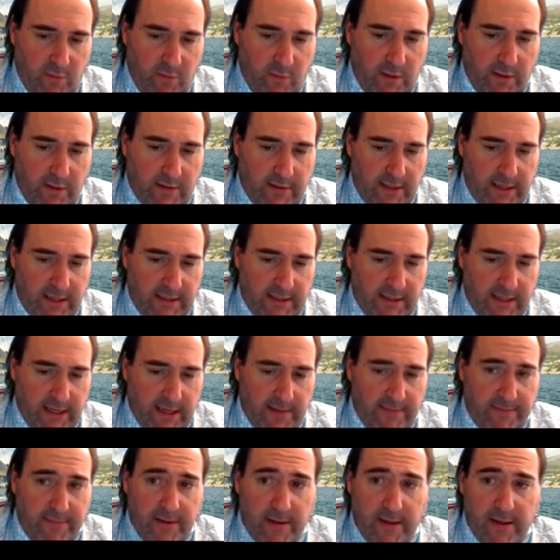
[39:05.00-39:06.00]
will end
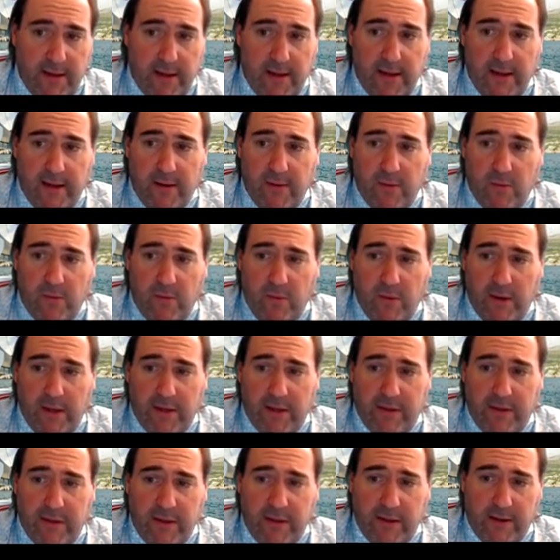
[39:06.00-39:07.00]
up
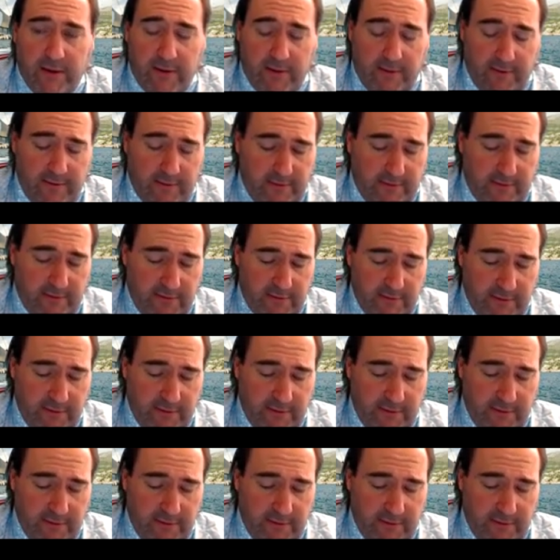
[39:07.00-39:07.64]
with here.